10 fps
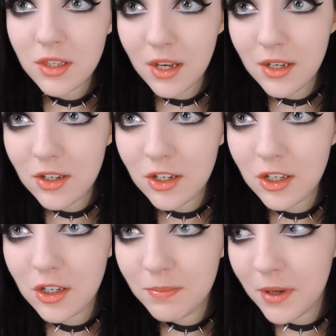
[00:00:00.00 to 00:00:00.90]
just going
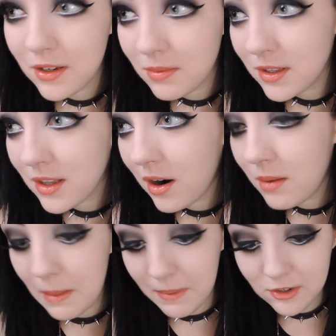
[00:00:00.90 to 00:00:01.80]
to put
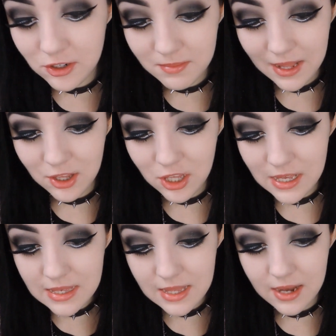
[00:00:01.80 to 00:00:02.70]
mascara on my bottom
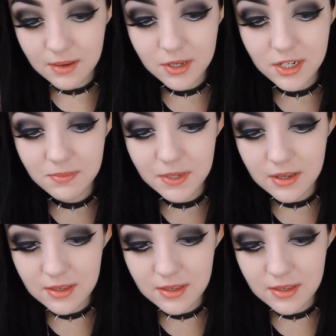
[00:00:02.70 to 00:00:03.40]
lashes, and I'm going to be